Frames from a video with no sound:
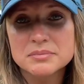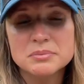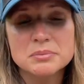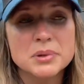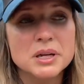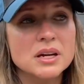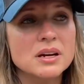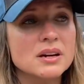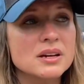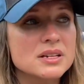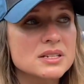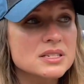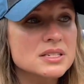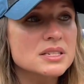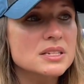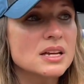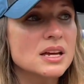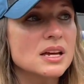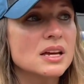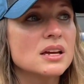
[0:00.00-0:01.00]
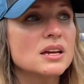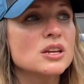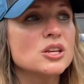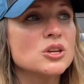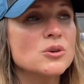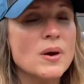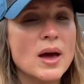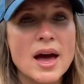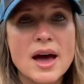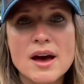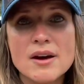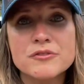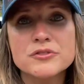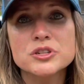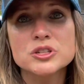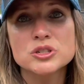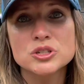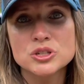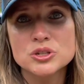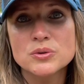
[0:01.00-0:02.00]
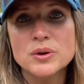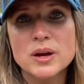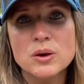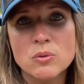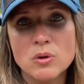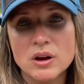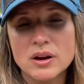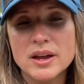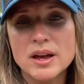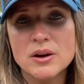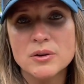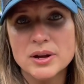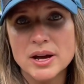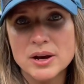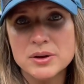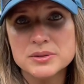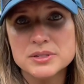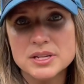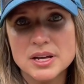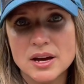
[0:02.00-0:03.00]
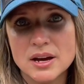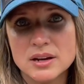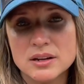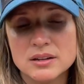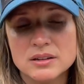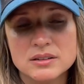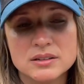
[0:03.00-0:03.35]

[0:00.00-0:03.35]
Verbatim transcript: Because you have to do a workout outside.